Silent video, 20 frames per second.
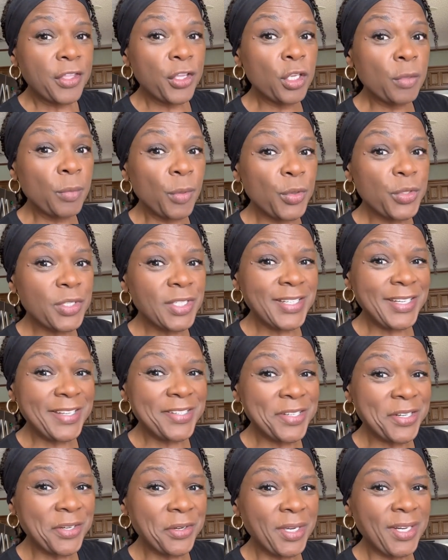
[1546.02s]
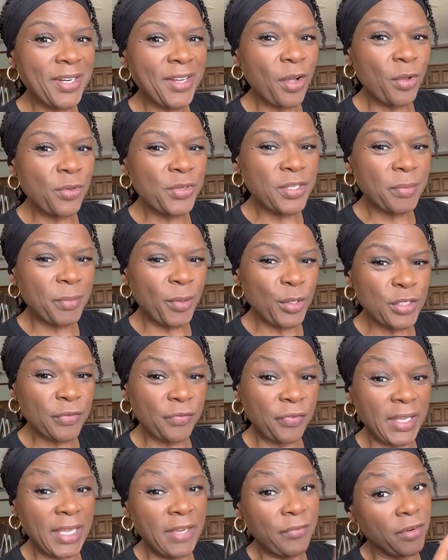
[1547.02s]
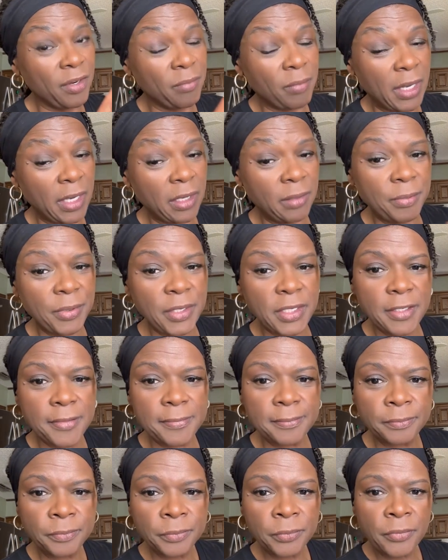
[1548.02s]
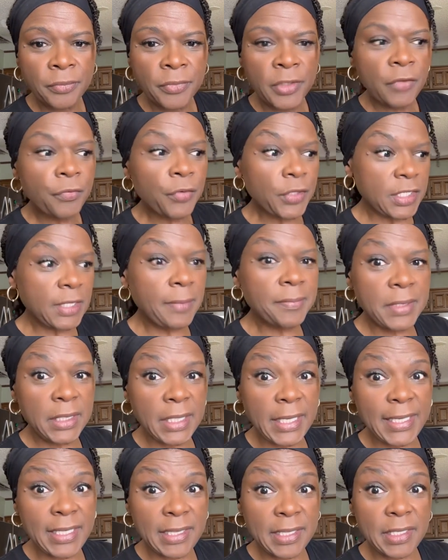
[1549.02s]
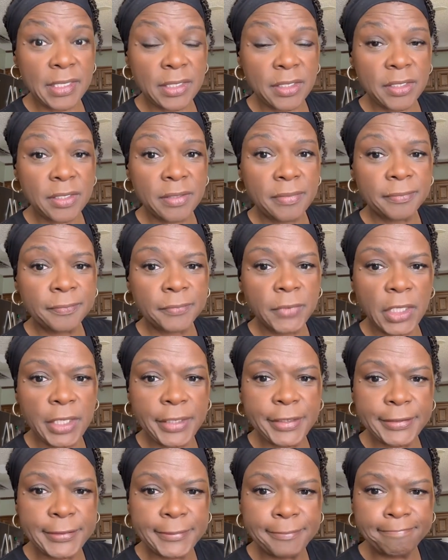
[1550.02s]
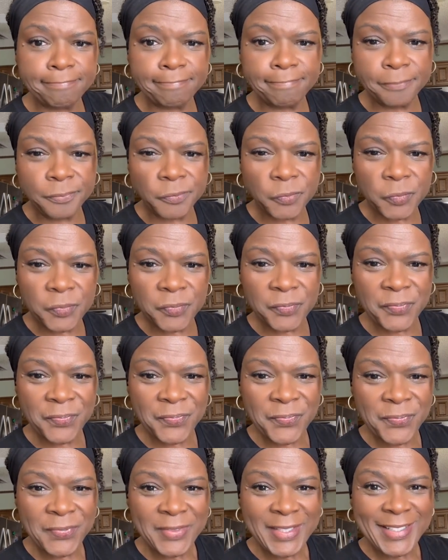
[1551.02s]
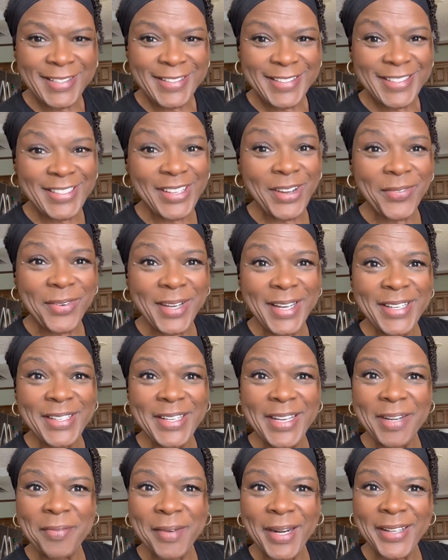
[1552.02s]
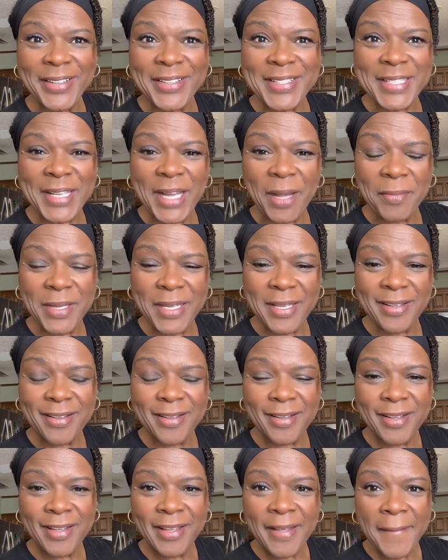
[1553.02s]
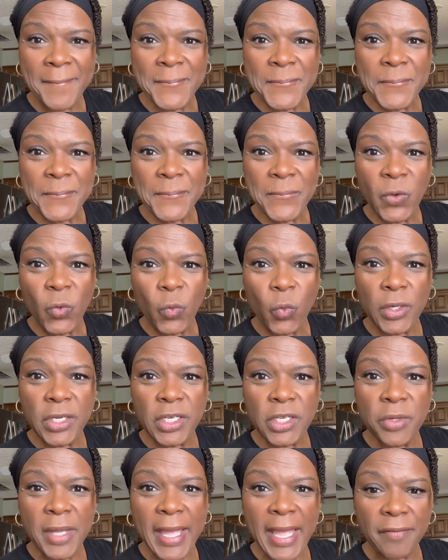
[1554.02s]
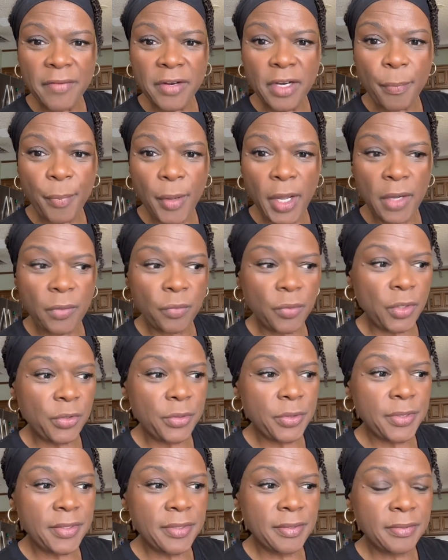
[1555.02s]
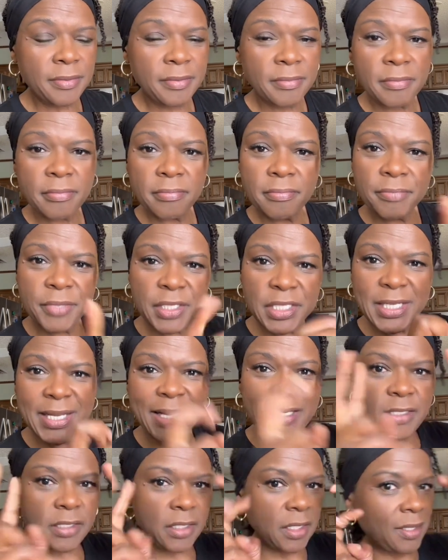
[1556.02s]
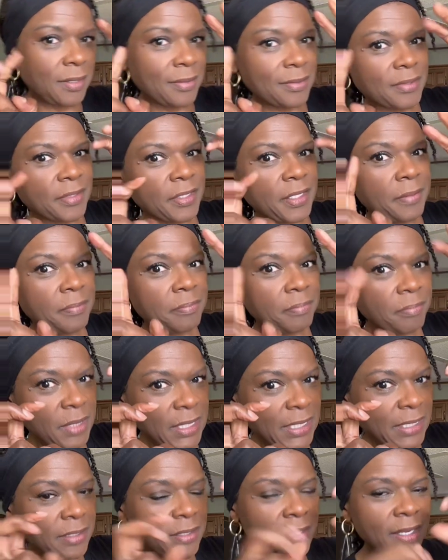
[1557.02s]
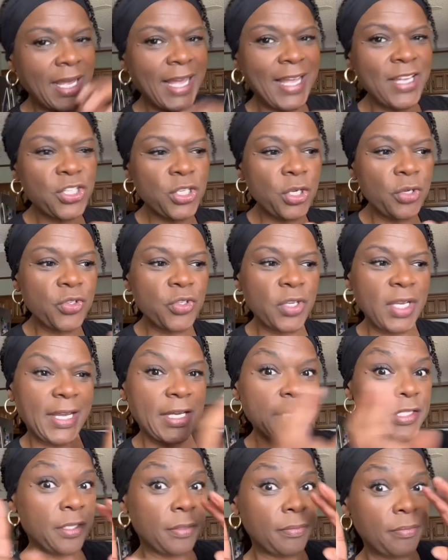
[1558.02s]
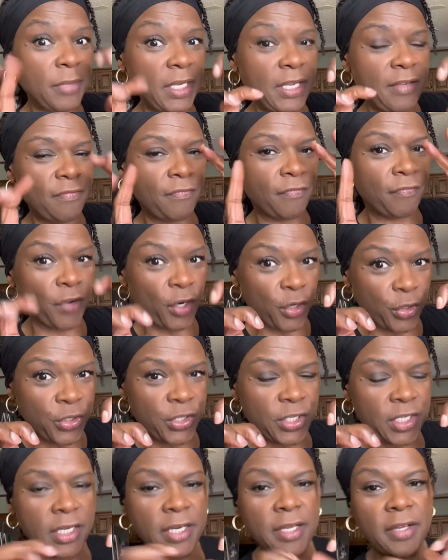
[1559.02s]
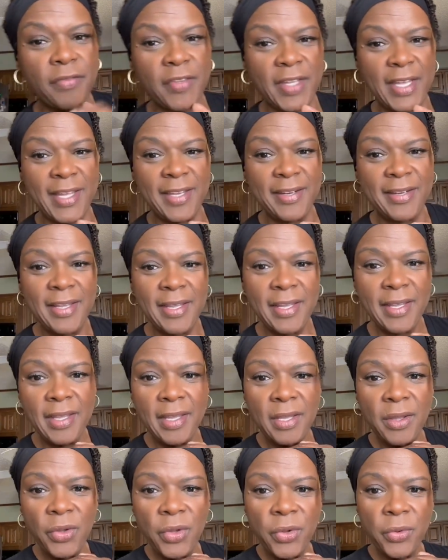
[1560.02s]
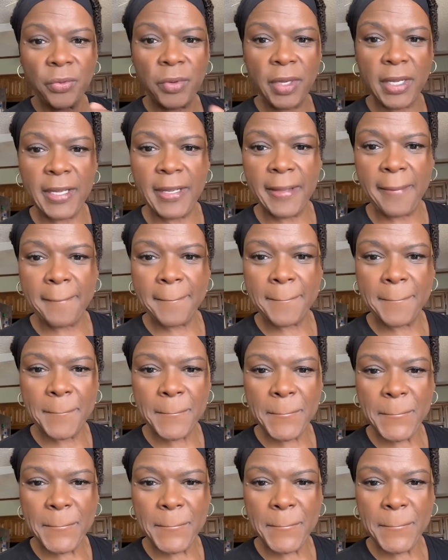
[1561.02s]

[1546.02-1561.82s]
the most tender and holds the most flavor, in my opinion, for something like this. Y'all ready? Anybody gonna tell me? What do you have in a pot roast besides the meat? I showed you guys the meat version of that, right?